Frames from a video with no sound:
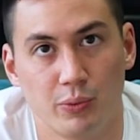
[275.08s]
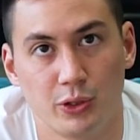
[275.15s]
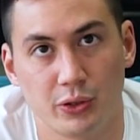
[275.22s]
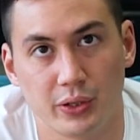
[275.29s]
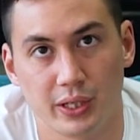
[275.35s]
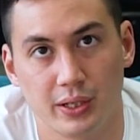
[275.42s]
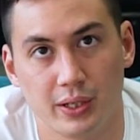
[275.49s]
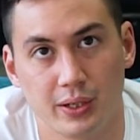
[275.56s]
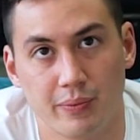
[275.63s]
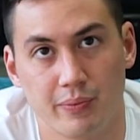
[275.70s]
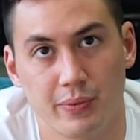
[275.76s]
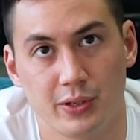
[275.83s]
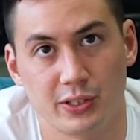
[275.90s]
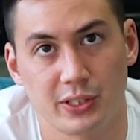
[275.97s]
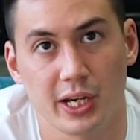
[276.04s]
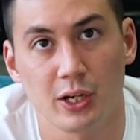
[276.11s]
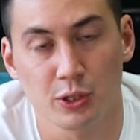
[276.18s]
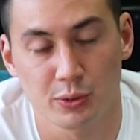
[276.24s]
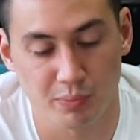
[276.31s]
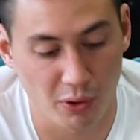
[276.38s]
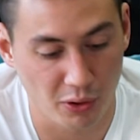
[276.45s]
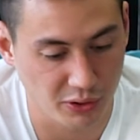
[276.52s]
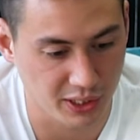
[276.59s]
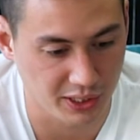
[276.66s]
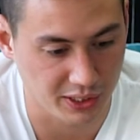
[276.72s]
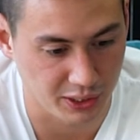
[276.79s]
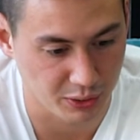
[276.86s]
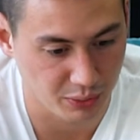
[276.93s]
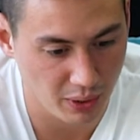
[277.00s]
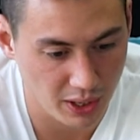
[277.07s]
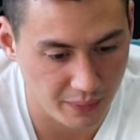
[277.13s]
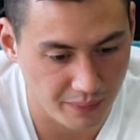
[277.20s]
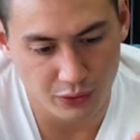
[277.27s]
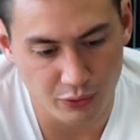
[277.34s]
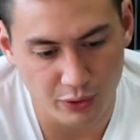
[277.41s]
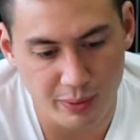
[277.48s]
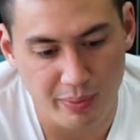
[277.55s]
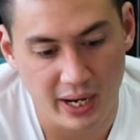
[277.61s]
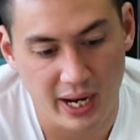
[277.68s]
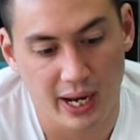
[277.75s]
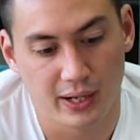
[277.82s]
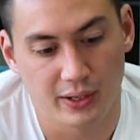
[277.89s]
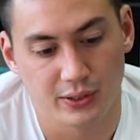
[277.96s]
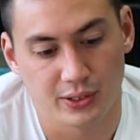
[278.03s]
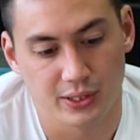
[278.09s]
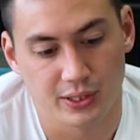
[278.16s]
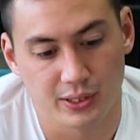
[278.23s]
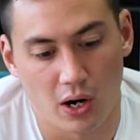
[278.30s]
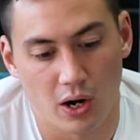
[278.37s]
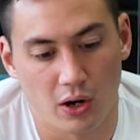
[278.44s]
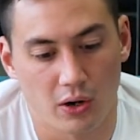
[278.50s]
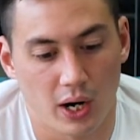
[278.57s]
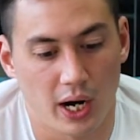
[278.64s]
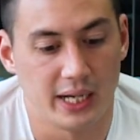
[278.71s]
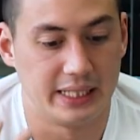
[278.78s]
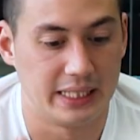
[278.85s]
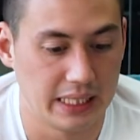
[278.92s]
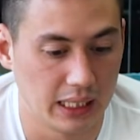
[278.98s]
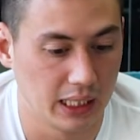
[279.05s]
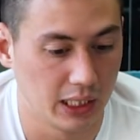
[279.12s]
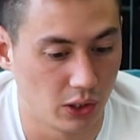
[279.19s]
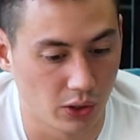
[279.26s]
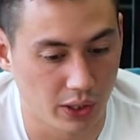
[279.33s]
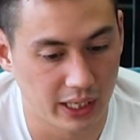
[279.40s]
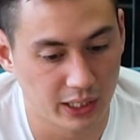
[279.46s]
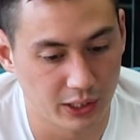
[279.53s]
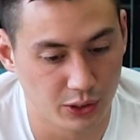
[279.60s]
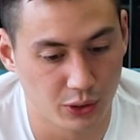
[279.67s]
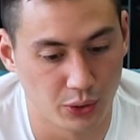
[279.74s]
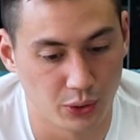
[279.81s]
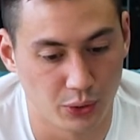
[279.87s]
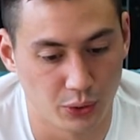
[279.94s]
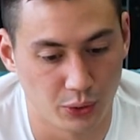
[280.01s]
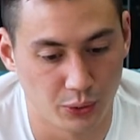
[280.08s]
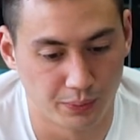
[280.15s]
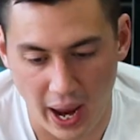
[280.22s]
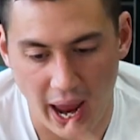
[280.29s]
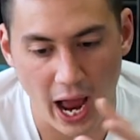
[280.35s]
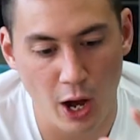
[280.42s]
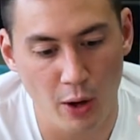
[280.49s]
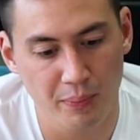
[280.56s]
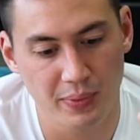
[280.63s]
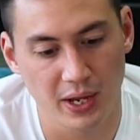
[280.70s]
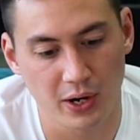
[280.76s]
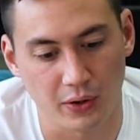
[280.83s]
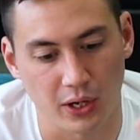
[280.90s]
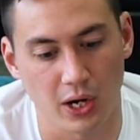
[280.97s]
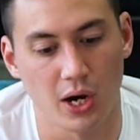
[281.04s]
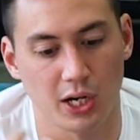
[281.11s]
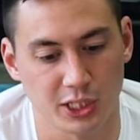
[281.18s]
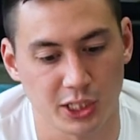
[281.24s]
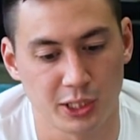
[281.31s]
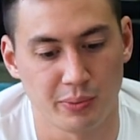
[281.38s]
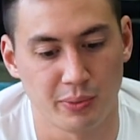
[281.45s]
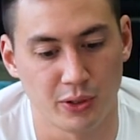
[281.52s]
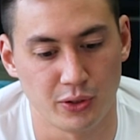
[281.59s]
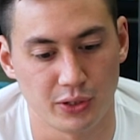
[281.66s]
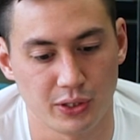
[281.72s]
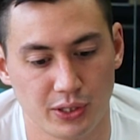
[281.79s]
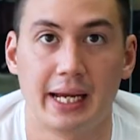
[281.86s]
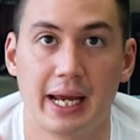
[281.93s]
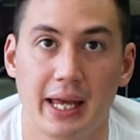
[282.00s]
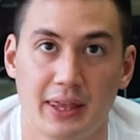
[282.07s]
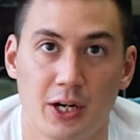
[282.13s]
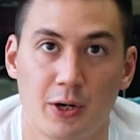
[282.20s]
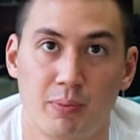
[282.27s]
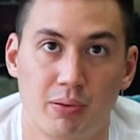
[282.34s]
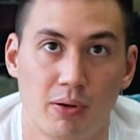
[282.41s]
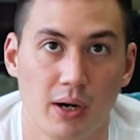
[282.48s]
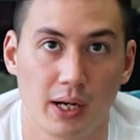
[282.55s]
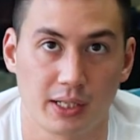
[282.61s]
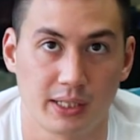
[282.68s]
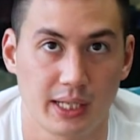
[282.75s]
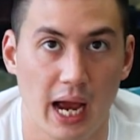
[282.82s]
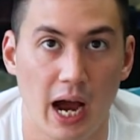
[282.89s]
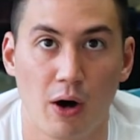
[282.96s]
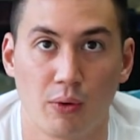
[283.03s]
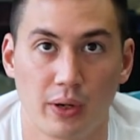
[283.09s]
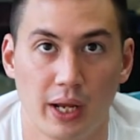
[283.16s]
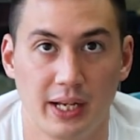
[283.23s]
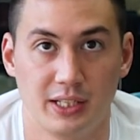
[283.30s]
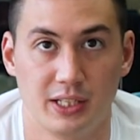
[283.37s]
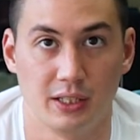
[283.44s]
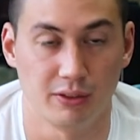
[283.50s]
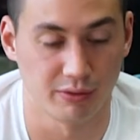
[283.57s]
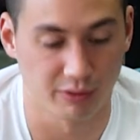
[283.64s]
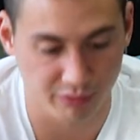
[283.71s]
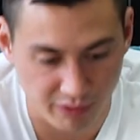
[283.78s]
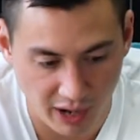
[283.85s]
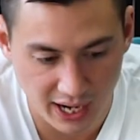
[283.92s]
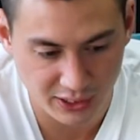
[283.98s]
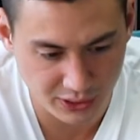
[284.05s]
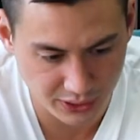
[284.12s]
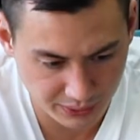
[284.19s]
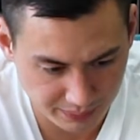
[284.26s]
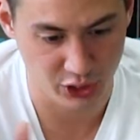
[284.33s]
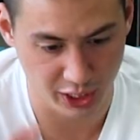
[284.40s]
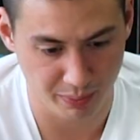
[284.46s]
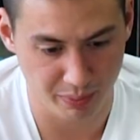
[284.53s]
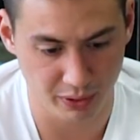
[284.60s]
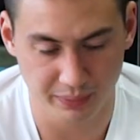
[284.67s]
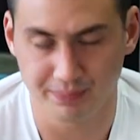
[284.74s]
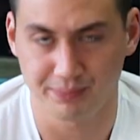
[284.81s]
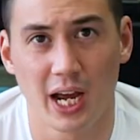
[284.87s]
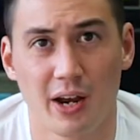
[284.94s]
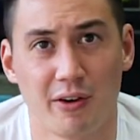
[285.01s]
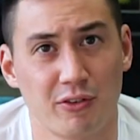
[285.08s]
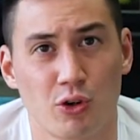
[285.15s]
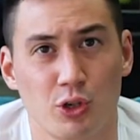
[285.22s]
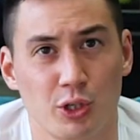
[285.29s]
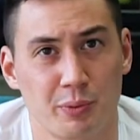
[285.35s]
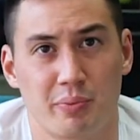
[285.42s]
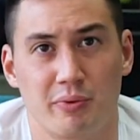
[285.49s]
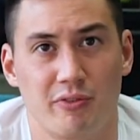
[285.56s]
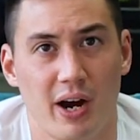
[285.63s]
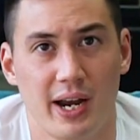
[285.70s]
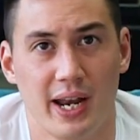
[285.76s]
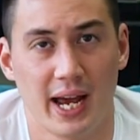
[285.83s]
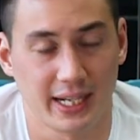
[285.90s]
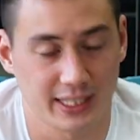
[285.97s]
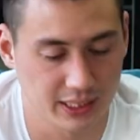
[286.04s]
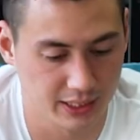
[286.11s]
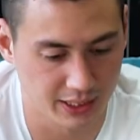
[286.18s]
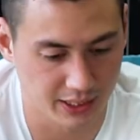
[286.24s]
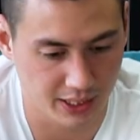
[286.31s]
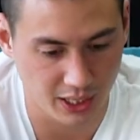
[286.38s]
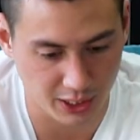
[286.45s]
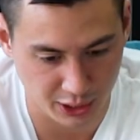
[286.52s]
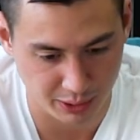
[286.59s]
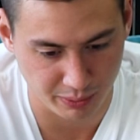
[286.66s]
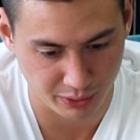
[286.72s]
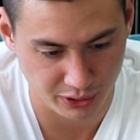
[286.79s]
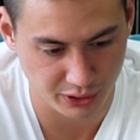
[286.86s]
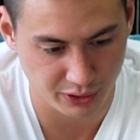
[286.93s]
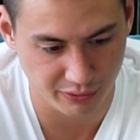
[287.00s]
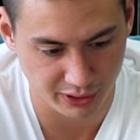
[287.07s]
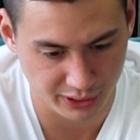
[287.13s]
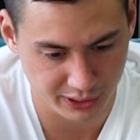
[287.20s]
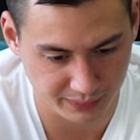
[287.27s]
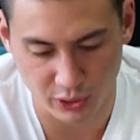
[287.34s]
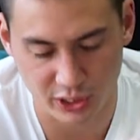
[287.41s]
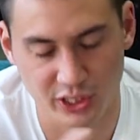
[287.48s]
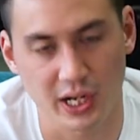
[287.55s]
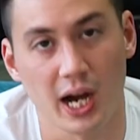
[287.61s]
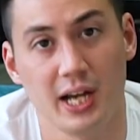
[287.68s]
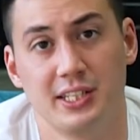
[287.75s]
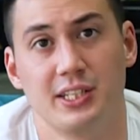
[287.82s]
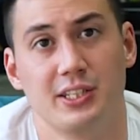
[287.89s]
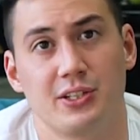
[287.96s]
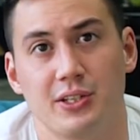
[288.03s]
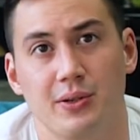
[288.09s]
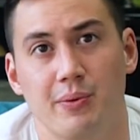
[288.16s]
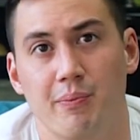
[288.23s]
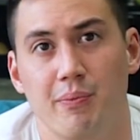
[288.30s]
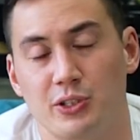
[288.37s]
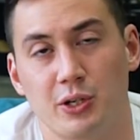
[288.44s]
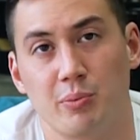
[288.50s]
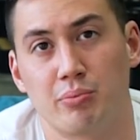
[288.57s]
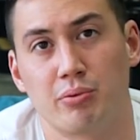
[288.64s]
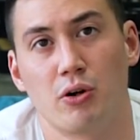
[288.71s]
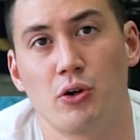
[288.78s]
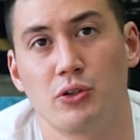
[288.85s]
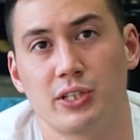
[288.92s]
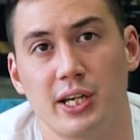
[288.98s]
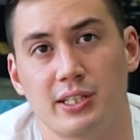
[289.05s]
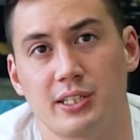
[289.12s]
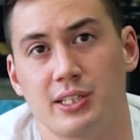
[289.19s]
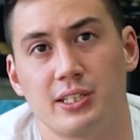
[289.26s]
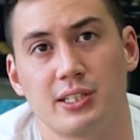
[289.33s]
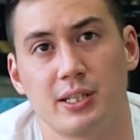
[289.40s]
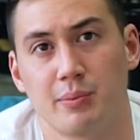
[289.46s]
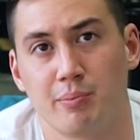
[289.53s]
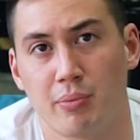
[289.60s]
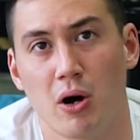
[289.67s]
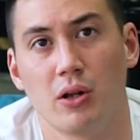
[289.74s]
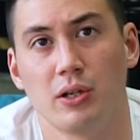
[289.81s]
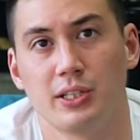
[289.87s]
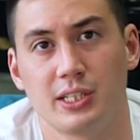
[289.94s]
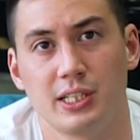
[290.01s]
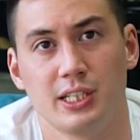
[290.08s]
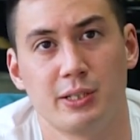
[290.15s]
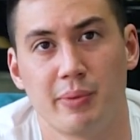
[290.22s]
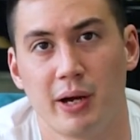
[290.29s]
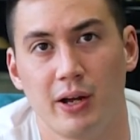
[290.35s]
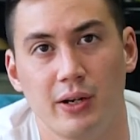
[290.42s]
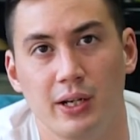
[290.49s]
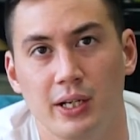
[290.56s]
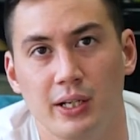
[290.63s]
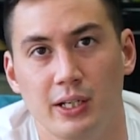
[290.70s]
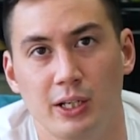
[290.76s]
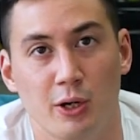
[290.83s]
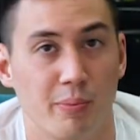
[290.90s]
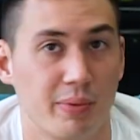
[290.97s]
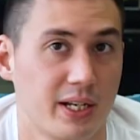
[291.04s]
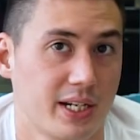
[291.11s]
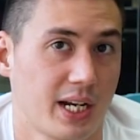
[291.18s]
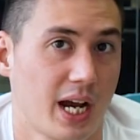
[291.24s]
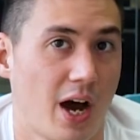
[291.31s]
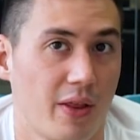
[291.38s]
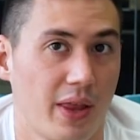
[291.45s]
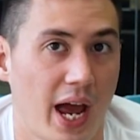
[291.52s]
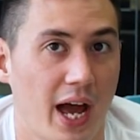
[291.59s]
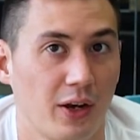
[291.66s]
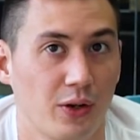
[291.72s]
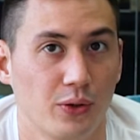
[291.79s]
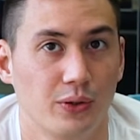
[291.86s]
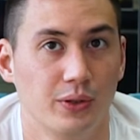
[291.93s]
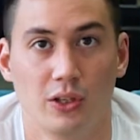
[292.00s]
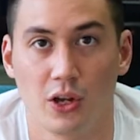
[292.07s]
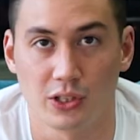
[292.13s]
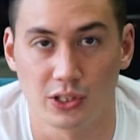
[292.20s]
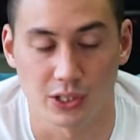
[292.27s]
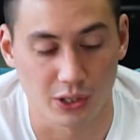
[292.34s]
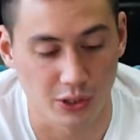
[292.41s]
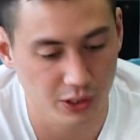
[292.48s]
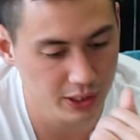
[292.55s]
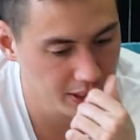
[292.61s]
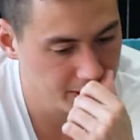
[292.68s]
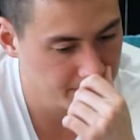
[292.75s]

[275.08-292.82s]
during the sales process as well, 3PLs are ideally looking to help their customers get their products out and delivered faster, cheaper, and of course provide excellent customer service, which ties into certain processes and policies about potentially how they handle lost goods.